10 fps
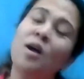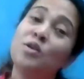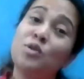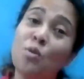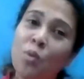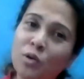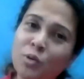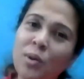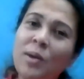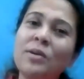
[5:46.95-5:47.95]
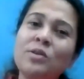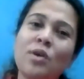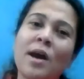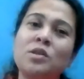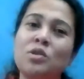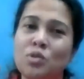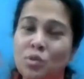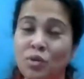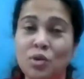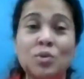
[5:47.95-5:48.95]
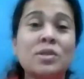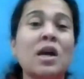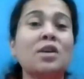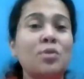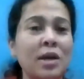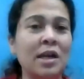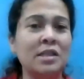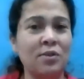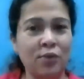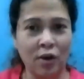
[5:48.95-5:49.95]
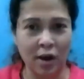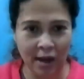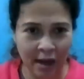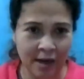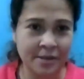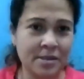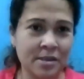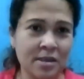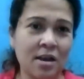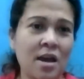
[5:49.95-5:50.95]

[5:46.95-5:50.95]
So what we will try to do, use our creative heads